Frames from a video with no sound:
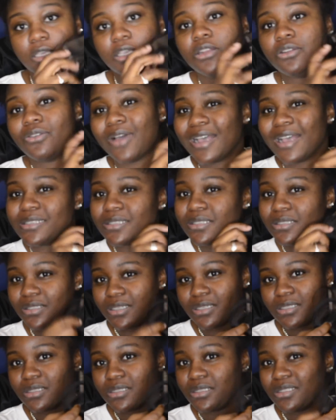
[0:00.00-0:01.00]
you know, I
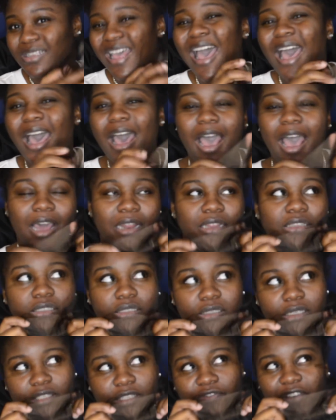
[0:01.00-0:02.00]
suggest this. I highly
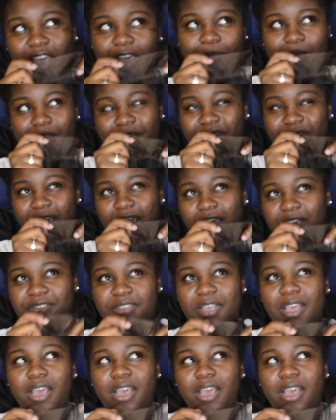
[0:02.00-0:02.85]
suggest 5x5s.